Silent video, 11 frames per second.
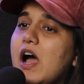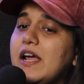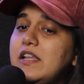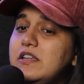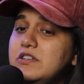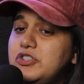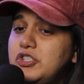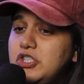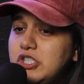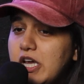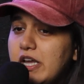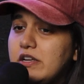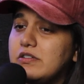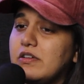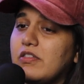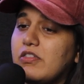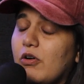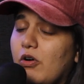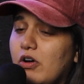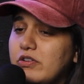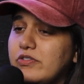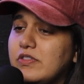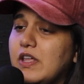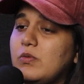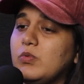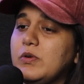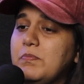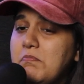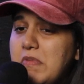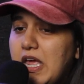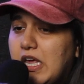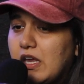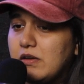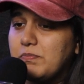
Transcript: I legit thought that would make it.